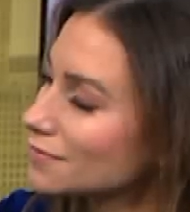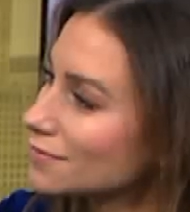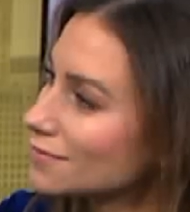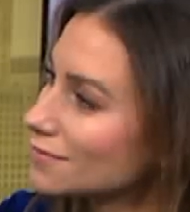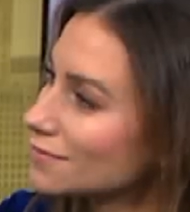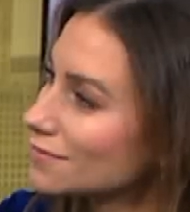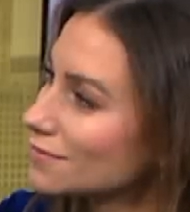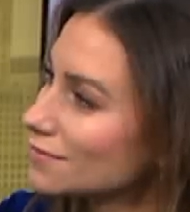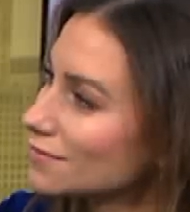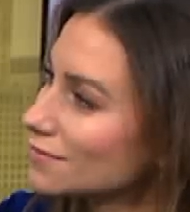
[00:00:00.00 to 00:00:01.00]

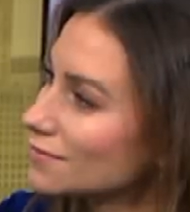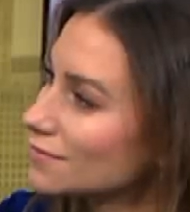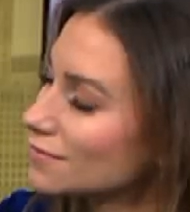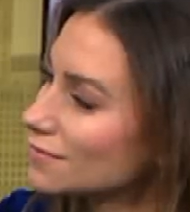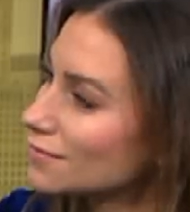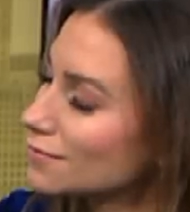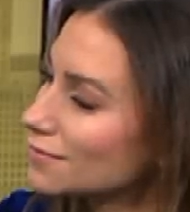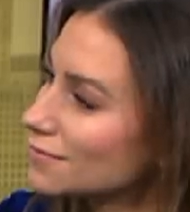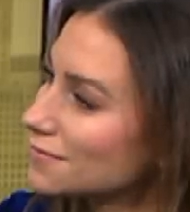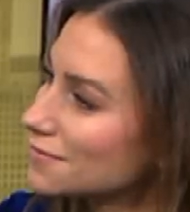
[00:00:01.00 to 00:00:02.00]

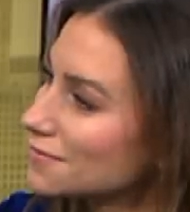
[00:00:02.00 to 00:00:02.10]
[no speech]